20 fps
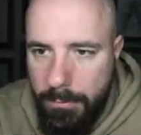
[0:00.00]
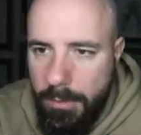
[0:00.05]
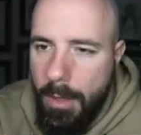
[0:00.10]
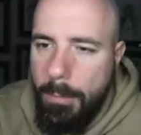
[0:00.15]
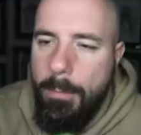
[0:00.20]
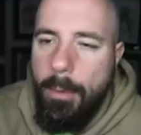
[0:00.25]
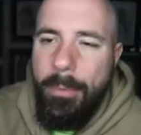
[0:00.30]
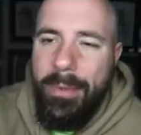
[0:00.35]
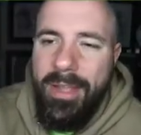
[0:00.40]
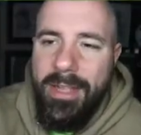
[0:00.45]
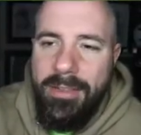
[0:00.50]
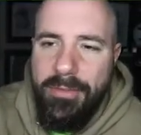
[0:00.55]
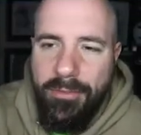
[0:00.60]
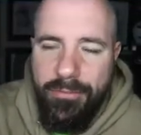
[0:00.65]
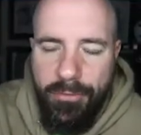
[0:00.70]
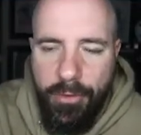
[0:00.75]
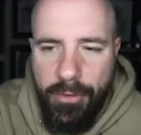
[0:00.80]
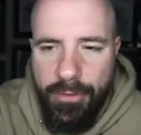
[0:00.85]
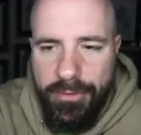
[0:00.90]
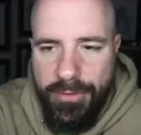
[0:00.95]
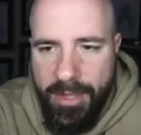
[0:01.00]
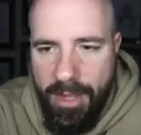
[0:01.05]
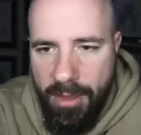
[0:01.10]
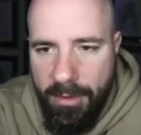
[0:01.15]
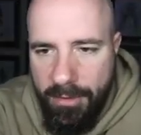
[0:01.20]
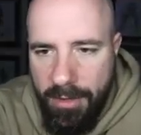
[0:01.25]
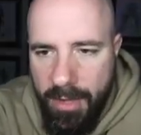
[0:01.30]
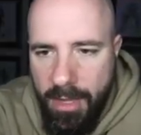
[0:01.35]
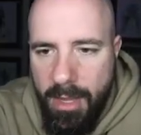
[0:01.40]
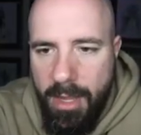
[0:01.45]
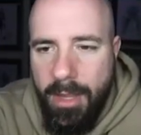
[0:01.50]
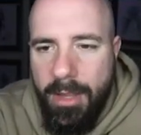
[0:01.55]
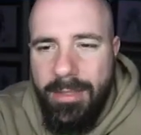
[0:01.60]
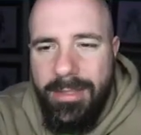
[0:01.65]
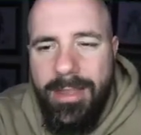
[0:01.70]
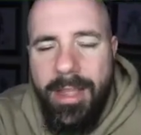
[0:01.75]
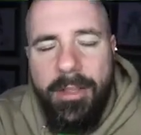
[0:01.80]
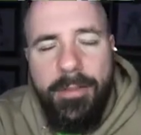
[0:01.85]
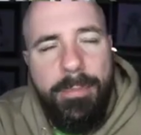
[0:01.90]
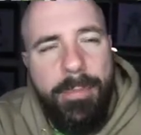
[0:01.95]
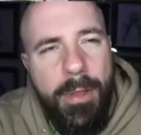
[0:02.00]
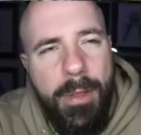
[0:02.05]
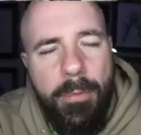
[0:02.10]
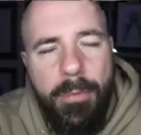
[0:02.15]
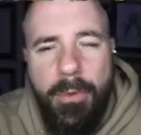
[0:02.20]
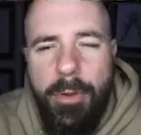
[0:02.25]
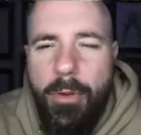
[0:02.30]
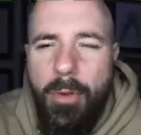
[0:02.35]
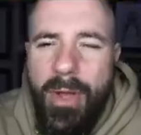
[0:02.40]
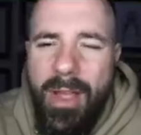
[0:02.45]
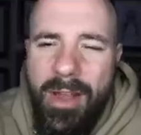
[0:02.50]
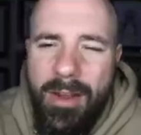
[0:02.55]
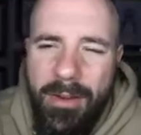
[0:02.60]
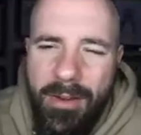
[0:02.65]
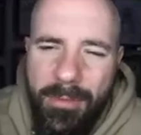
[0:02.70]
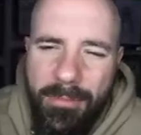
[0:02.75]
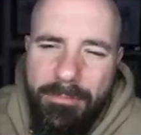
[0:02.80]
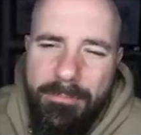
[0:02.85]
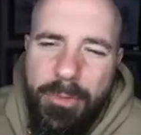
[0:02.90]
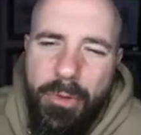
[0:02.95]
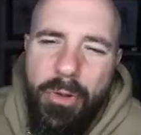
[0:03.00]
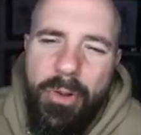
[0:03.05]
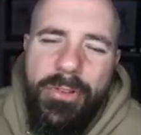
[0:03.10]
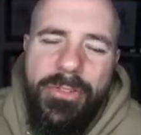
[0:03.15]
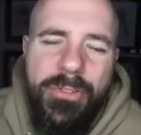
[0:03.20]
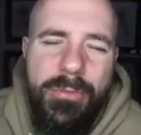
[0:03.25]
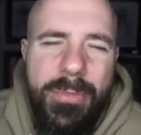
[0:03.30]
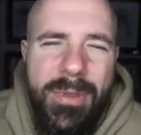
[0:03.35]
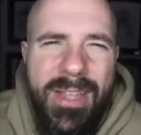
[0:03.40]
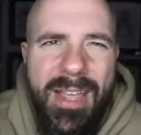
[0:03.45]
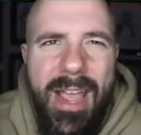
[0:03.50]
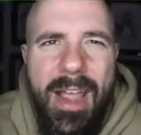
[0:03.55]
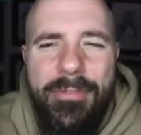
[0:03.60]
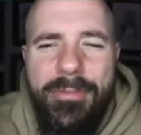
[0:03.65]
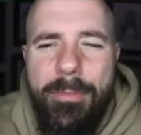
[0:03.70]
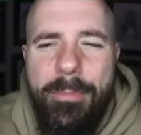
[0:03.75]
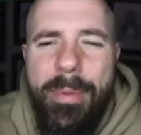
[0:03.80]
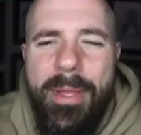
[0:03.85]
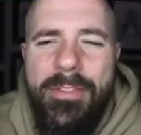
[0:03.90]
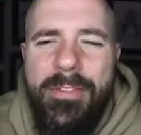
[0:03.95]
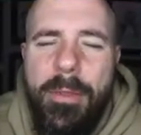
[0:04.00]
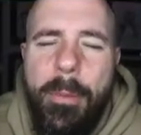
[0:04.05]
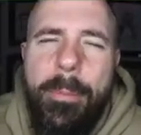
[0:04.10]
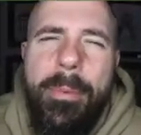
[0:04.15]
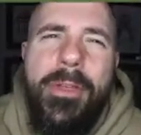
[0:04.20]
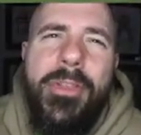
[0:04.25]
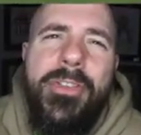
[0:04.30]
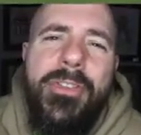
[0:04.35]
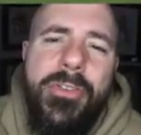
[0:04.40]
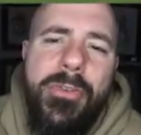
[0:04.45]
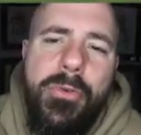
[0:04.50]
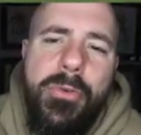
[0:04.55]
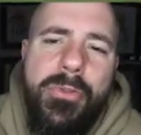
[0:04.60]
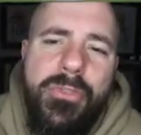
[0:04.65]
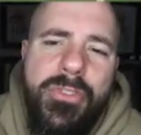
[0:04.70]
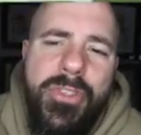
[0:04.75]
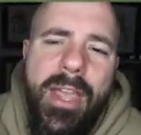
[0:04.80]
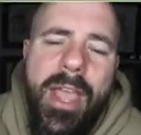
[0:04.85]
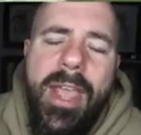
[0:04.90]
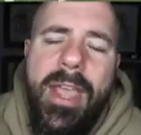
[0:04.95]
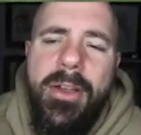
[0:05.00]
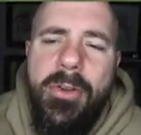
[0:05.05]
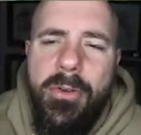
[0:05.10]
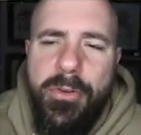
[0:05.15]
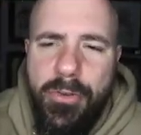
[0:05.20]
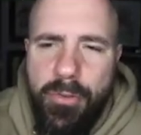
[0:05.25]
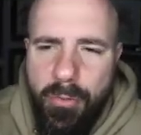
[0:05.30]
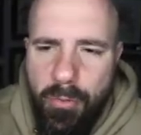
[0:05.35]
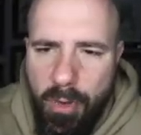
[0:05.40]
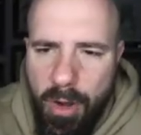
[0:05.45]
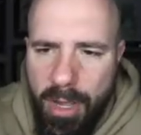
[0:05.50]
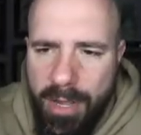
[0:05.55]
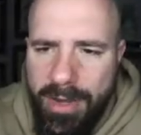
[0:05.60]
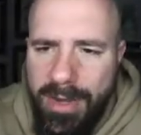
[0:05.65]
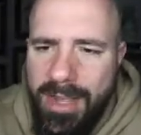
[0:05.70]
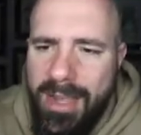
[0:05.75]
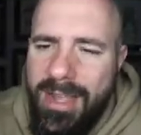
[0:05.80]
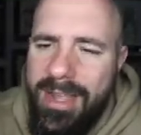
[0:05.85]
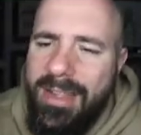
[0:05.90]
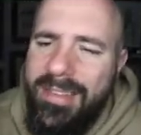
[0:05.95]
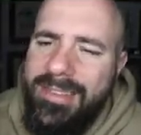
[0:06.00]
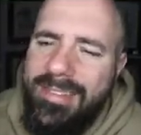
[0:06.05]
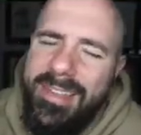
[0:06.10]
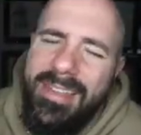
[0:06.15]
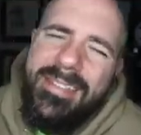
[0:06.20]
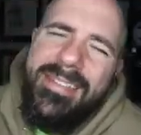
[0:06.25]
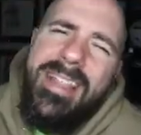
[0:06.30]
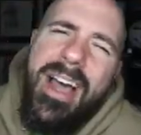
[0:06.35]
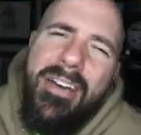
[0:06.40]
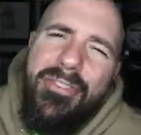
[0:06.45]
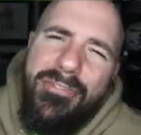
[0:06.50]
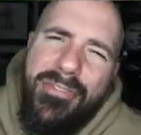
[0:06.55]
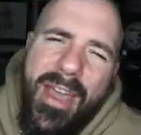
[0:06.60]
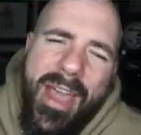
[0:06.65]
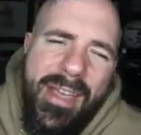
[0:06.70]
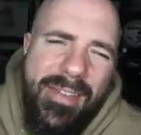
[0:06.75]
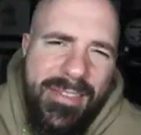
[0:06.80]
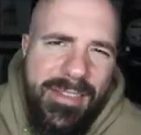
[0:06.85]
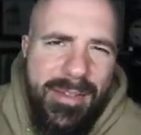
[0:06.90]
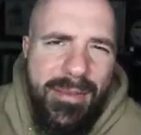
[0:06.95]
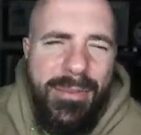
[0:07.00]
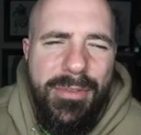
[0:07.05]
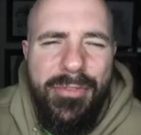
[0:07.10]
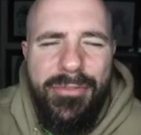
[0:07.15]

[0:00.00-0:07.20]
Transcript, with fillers: but we get the first down. Next play, we're gonna go here. Christian McCaffrey picks up a huge gain on the run just not fast enough to